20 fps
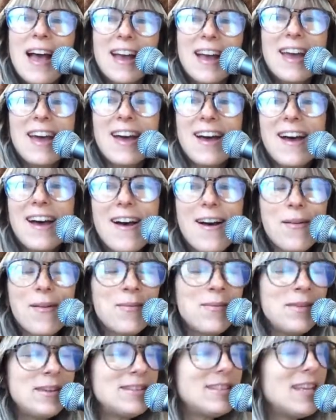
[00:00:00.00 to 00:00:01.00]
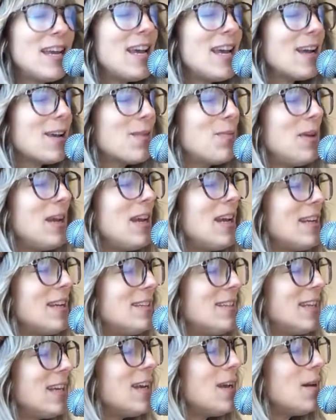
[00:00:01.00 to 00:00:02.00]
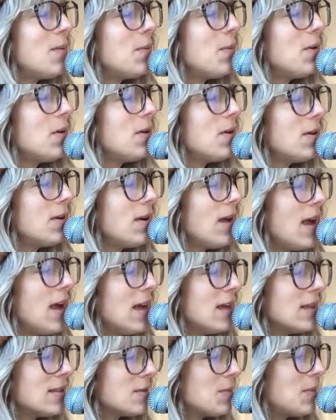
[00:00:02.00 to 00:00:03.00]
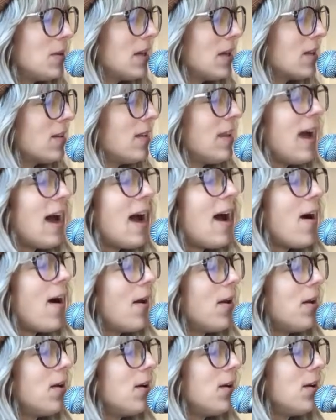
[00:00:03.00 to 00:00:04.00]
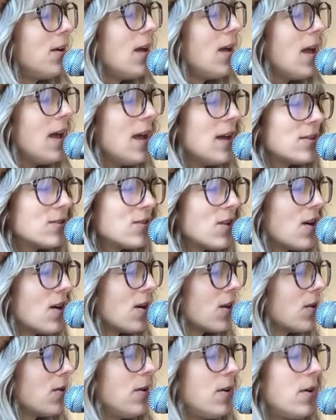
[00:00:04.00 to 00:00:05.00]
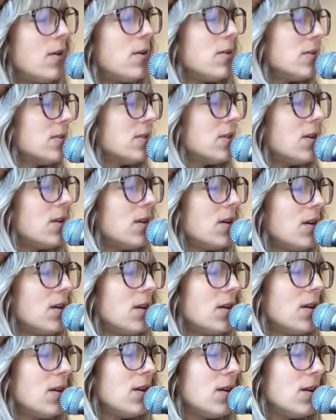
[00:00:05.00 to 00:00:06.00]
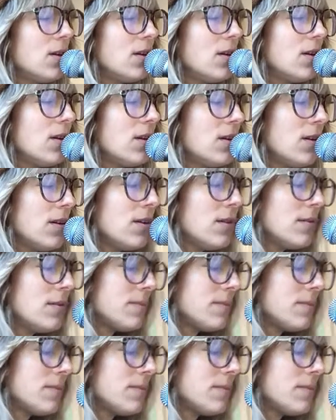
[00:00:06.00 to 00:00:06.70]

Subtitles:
come and take me deeper. Speak louder, draw closer.